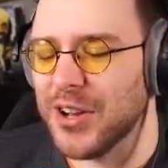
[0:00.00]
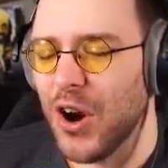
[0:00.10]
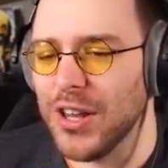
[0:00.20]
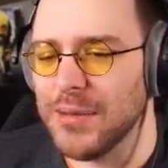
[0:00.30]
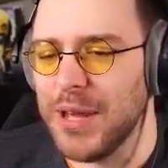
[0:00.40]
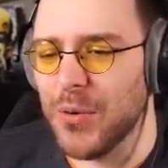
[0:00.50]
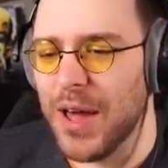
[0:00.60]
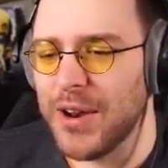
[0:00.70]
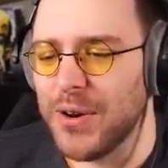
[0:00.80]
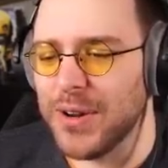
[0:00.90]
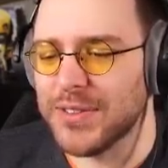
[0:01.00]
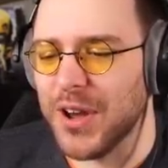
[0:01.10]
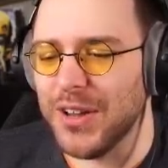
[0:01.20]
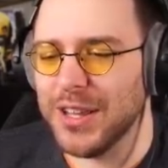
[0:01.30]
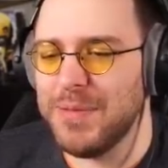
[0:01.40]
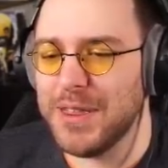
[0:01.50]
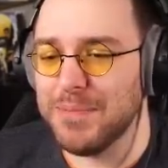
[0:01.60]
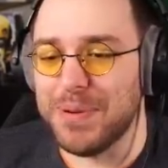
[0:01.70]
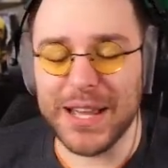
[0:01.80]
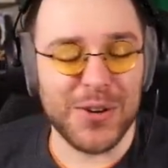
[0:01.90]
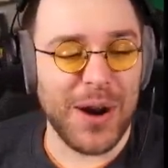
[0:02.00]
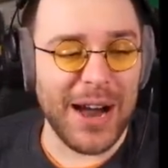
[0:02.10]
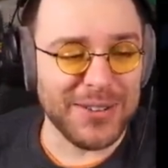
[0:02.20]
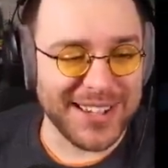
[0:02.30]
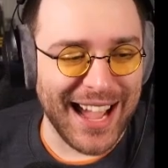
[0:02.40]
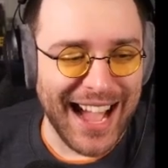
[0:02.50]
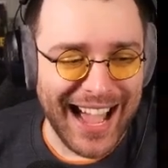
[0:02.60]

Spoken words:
calling me a Redditor, it's calling me the big and round guy.